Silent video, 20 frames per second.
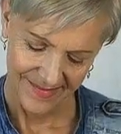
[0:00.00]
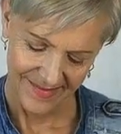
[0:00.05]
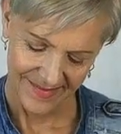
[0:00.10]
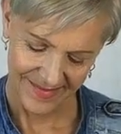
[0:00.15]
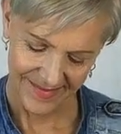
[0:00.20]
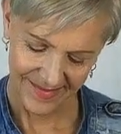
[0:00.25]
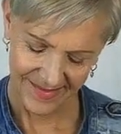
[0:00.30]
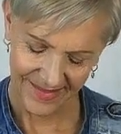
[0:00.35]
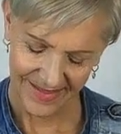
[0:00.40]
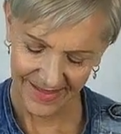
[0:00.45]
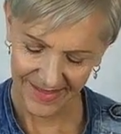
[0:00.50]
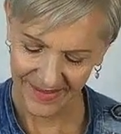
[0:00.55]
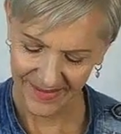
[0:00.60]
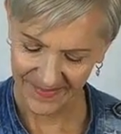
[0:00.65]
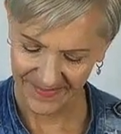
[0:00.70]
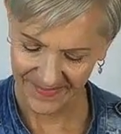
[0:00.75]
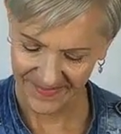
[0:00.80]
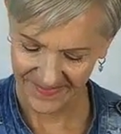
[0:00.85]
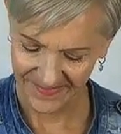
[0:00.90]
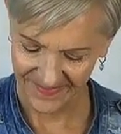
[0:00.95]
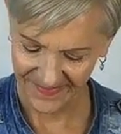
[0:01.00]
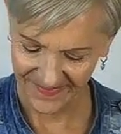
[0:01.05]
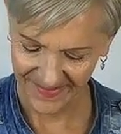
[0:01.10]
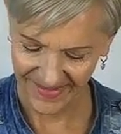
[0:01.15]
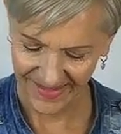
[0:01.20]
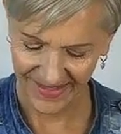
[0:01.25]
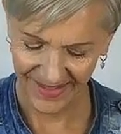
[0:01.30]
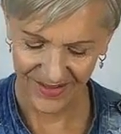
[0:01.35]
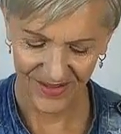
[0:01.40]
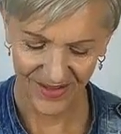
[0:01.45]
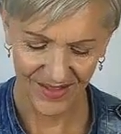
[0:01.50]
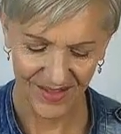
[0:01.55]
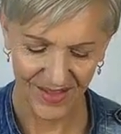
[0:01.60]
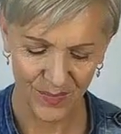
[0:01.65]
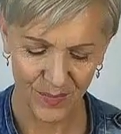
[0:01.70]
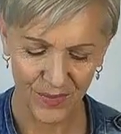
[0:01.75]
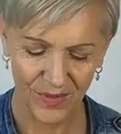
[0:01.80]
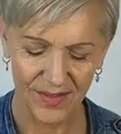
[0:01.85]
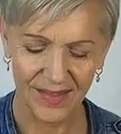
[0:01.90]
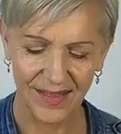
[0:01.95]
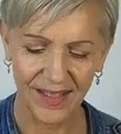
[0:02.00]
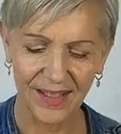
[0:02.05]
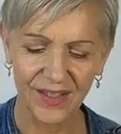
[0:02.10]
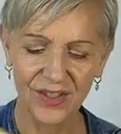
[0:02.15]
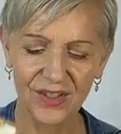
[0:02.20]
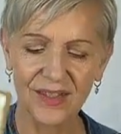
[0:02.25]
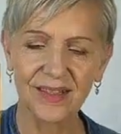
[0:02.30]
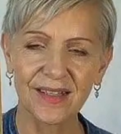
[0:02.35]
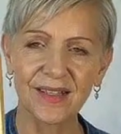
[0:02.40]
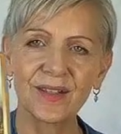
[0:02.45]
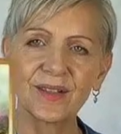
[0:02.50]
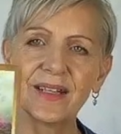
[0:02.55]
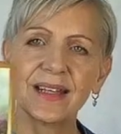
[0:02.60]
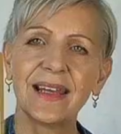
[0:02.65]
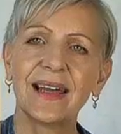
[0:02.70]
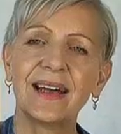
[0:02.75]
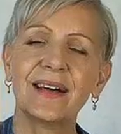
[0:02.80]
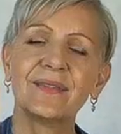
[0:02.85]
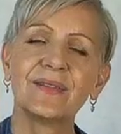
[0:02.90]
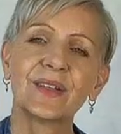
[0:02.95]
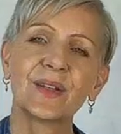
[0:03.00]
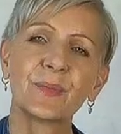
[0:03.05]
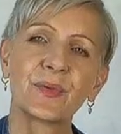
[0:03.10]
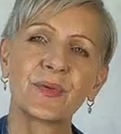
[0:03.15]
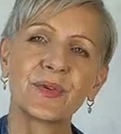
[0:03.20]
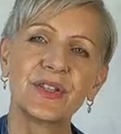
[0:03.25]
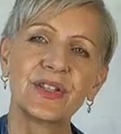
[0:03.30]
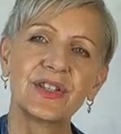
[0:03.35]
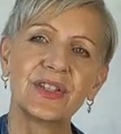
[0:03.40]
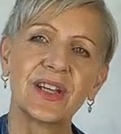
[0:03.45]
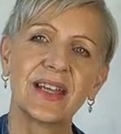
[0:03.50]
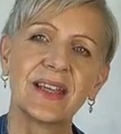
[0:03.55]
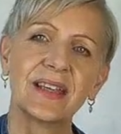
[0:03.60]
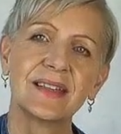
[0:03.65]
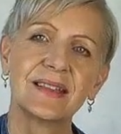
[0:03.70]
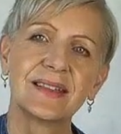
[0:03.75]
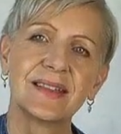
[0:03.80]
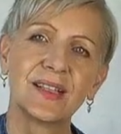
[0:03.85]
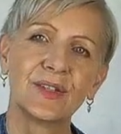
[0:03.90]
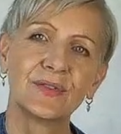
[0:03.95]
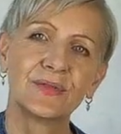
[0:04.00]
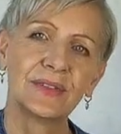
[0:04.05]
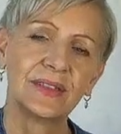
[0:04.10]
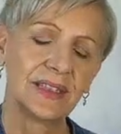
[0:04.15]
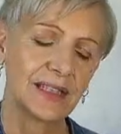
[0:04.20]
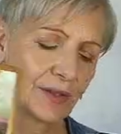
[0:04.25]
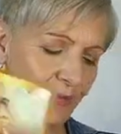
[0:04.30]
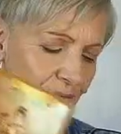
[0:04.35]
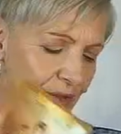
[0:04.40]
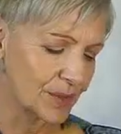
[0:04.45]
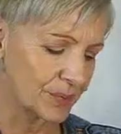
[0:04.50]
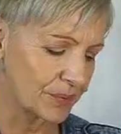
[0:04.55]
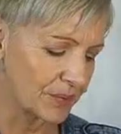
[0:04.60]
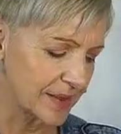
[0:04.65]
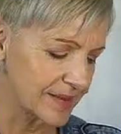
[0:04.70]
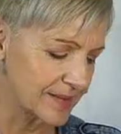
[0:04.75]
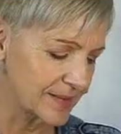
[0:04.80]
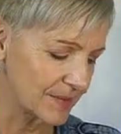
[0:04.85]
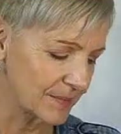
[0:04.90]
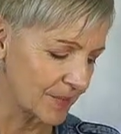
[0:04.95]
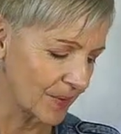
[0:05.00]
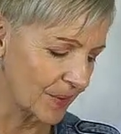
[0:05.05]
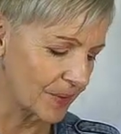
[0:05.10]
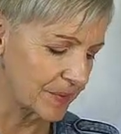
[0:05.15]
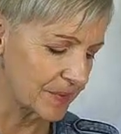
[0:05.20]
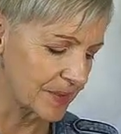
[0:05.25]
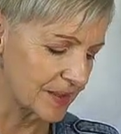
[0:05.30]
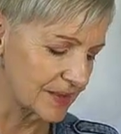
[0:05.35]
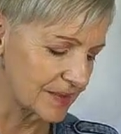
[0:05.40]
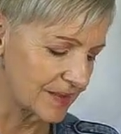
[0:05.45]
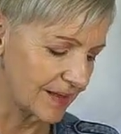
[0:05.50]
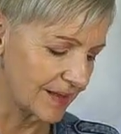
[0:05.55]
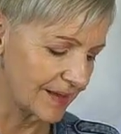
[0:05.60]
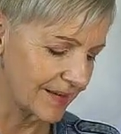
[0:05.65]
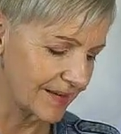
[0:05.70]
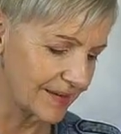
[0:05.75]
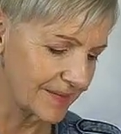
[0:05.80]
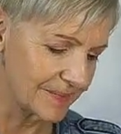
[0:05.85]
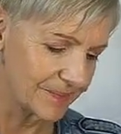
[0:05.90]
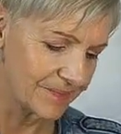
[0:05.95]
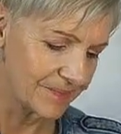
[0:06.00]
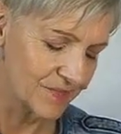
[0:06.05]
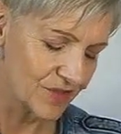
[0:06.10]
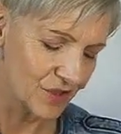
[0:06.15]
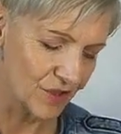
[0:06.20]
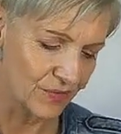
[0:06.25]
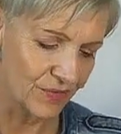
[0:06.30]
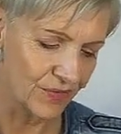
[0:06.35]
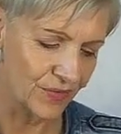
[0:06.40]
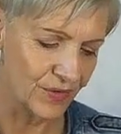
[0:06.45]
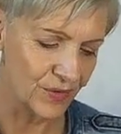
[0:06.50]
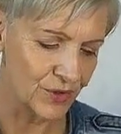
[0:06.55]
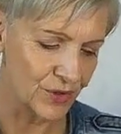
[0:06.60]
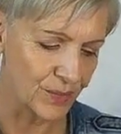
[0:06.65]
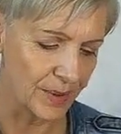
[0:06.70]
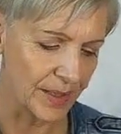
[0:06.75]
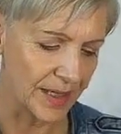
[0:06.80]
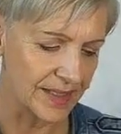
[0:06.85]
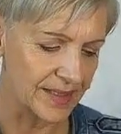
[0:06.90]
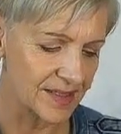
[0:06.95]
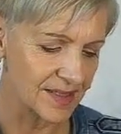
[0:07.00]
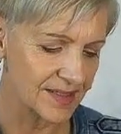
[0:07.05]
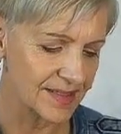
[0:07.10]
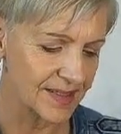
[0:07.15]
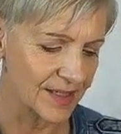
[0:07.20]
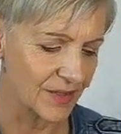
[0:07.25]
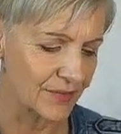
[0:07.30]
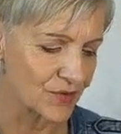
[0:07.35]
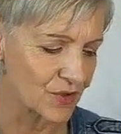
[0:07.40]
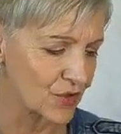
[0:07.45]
Oh, yeah. Oh, Spirit's saying you just got to love and appreciate yourself and live in the present moment, yeah? Don't future pace yourself